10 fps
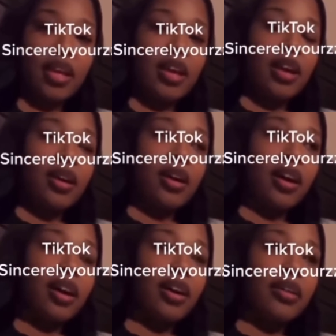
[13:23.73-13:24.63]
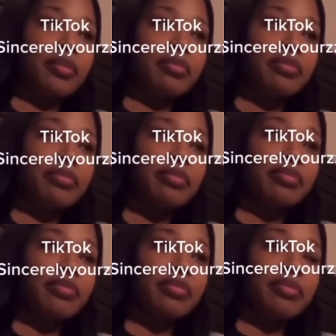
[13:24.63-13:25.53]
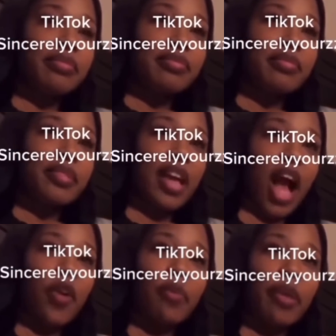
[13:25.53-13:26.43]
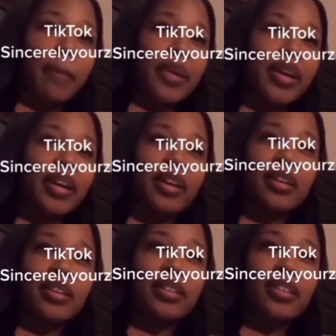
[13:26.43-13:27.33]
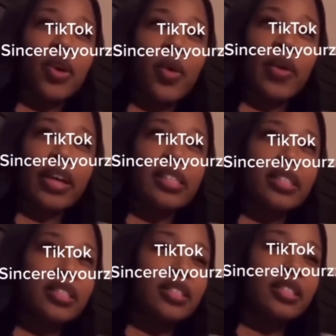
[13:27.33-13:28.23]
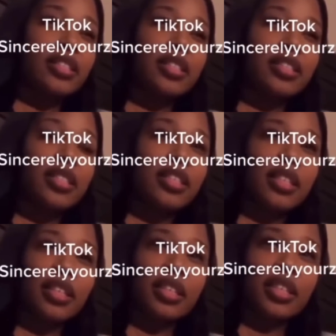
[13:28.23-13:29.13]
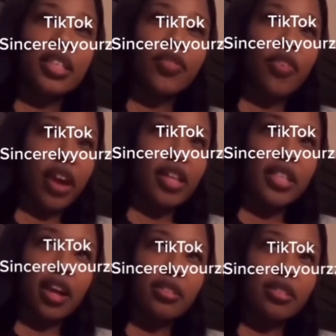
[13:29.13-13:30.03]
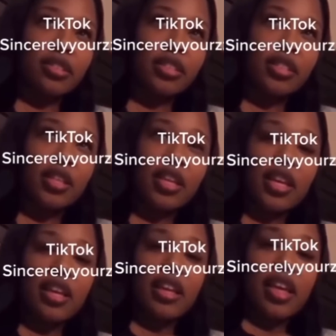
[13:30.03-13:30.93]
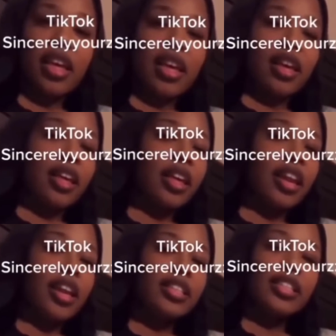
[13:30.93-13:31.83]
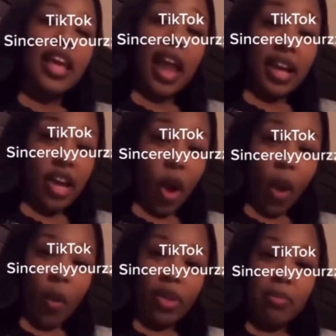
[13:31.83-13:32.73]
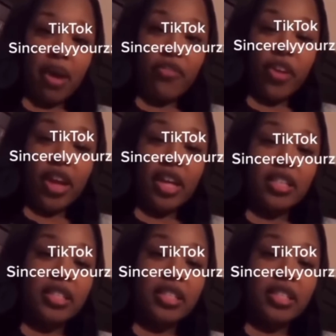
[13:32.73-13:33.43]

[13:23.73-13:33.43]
Um, I remember going to his friend's house, and he said I could go out with my friends.